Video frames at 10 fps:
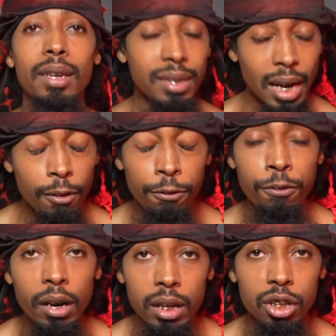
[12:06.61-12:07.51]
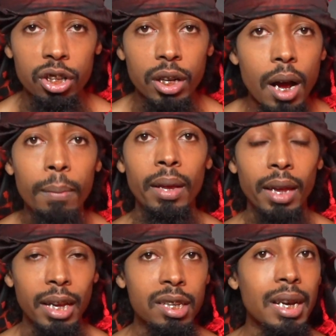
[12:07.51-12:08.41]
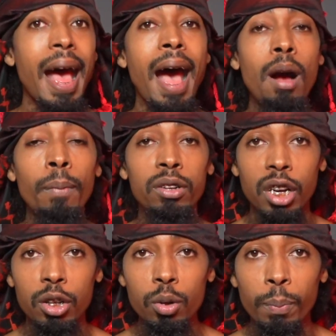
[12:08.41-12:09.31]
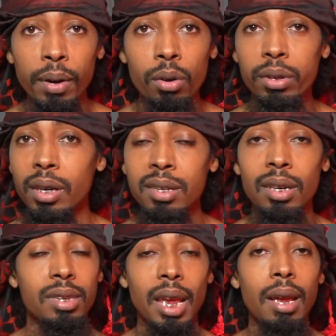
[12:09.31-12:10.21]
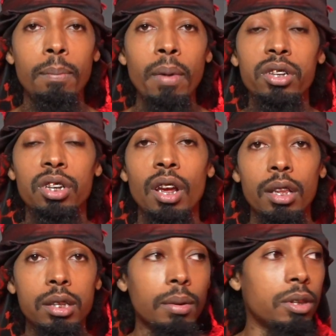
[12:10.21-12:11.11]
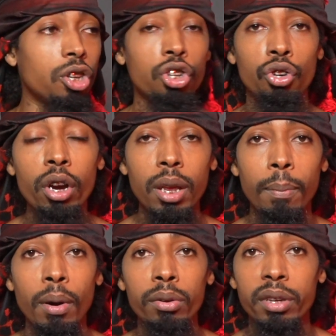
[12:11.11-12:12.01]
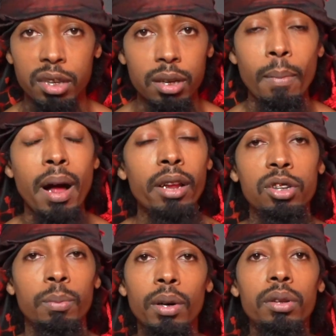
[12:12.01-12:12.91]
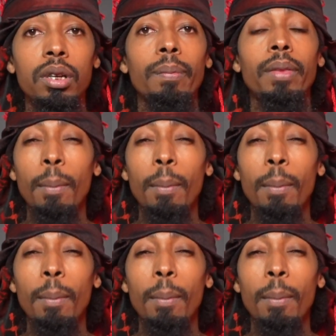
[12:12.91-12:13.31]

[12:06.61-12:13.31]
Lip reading: It's not in fucking shit up. It's in how much can you build. It doesn't take much to destroy a building, to demolish a building.